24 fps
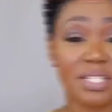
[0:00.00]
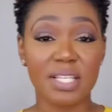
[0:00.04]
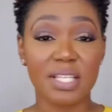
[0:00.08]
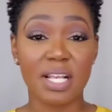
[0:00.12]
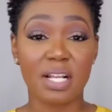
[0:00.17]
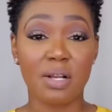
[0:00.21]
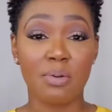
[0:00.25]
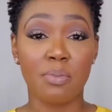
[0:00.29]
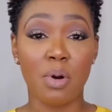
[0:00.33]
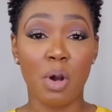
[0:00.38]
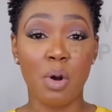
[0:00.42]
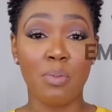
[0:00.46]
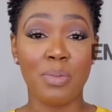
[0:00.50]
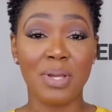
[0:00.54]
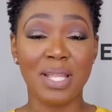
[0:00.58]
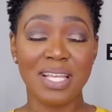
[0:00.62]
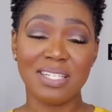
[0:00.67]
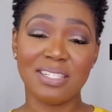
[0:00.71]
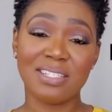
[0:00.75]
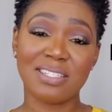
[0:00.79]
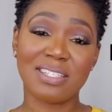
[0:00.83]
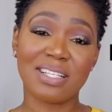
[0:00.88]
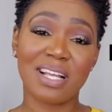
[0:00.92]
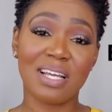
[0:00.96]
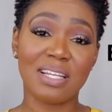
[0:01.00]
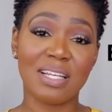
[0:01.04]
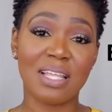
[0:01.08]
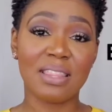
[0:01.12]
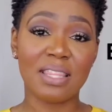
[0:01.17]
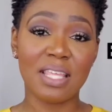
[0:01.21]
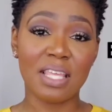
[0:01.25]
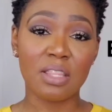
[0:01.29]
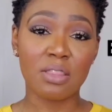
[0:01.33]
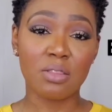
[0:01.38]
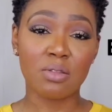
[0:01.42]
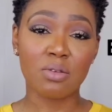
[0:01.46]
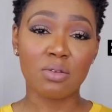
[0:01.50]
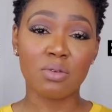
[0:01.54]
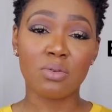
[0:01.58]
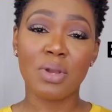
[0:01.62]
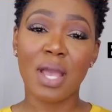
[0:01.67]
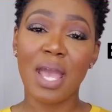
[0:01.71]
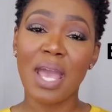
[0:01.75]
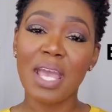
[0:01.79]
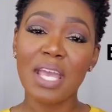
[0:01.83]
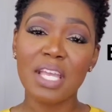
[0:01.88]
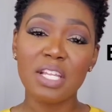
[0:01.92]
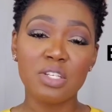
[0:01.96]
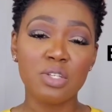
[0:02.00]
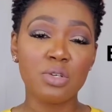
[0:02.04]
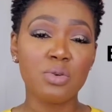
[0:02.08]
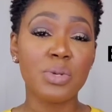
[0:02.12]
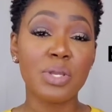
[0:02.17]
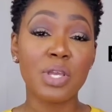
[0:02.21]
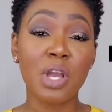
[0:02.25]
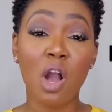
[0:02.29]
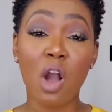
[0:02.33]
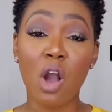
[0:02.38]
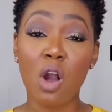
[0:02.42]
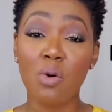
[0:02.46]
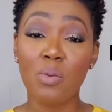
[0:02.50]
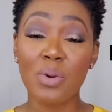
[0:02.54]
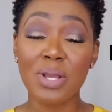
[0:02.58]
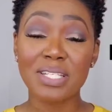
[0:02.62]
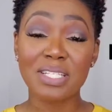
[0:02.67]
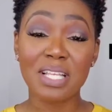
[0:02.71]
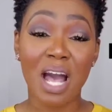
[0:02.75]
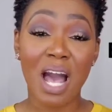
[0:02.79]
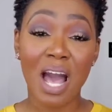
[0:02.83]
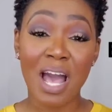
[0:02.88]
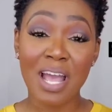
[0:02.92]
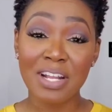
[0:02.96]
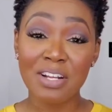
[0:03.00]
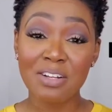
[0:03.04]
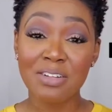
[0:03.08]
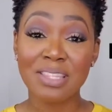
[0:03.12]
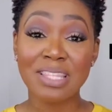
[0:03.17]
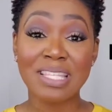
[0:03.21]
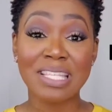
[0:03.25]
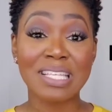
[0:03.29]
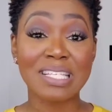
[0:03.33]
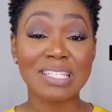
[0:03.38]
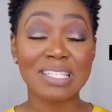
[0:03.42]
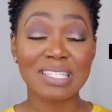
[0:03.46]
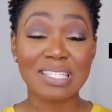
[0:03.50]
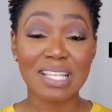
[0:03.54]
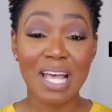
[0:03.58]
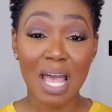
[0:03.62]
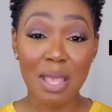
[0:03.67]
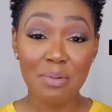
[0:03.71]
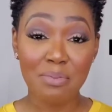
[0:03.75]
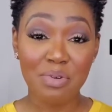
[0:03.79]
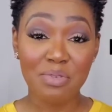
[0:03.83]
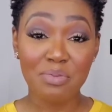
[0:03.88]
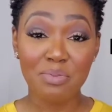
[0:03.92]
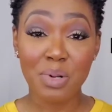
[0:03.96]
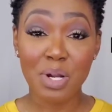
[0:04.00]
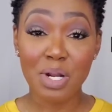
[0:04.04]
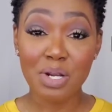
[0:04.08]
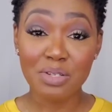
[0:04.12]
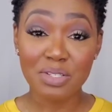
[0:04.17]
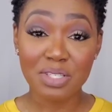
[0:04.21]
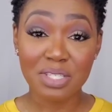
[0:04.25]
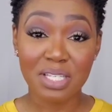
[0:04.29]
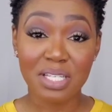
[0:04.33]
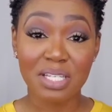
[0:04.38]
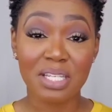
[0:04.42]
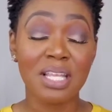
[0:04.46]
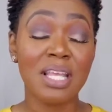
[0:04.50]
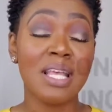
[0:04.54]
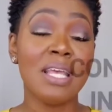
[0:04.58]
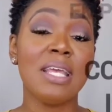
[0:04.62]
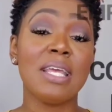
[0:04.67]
Take a moment and just kind of think through, hey, do we always hire this type of person?